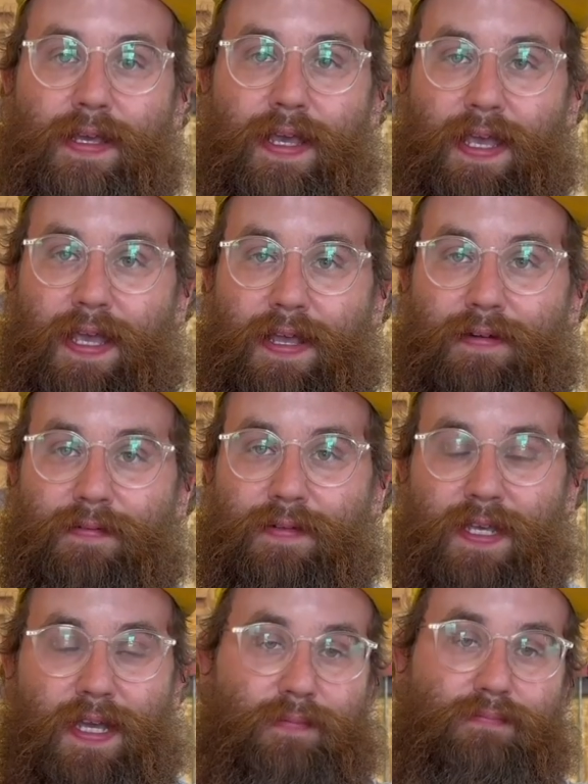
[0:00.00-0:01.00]
And
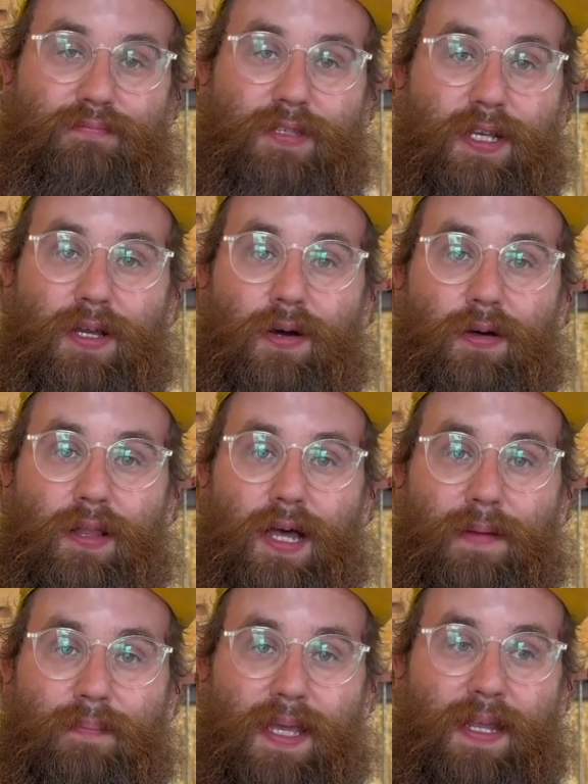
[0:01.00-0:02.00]
yeah, it took a whole
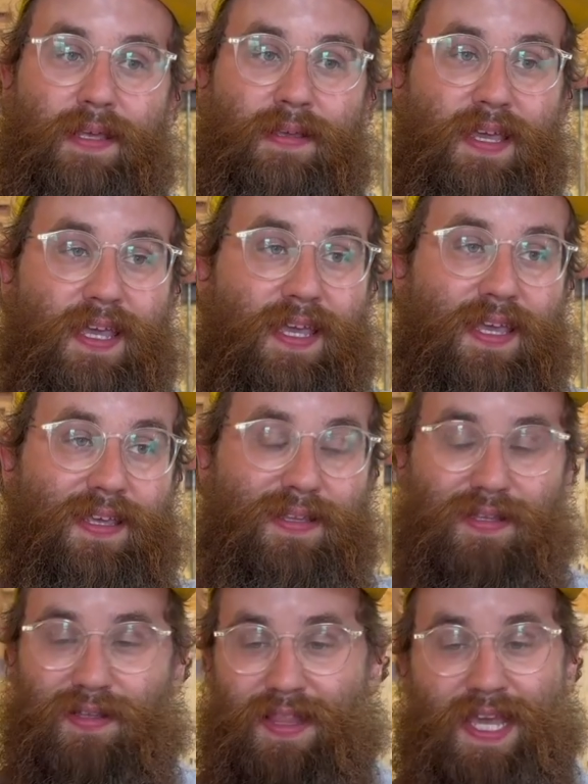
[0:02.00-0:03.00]
lot of beating, and
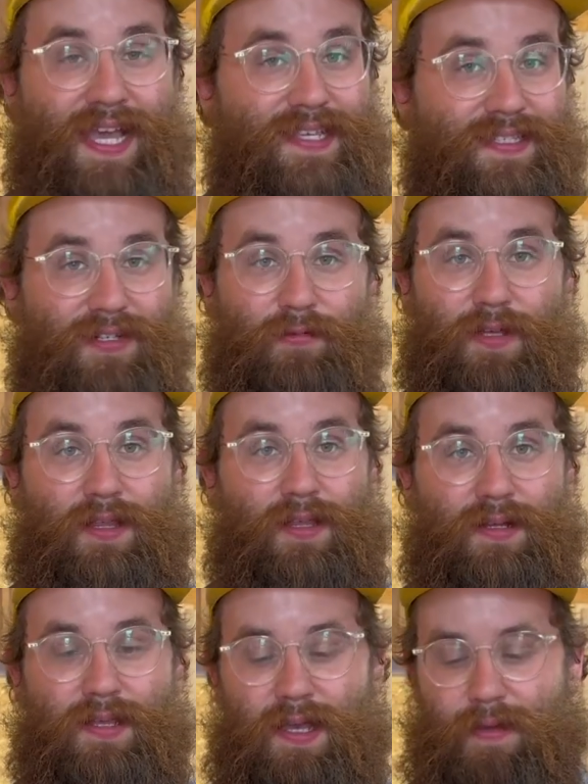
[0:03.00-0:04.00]
it lasted a really
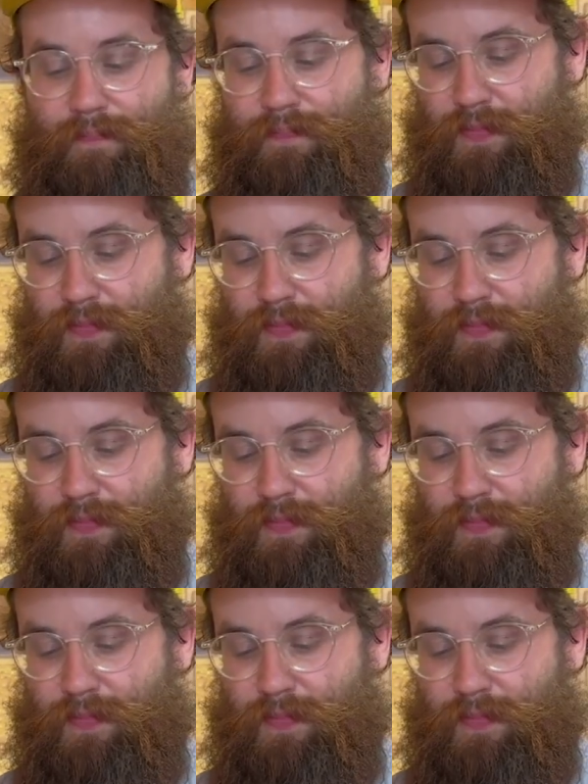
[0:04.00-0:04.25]
long time.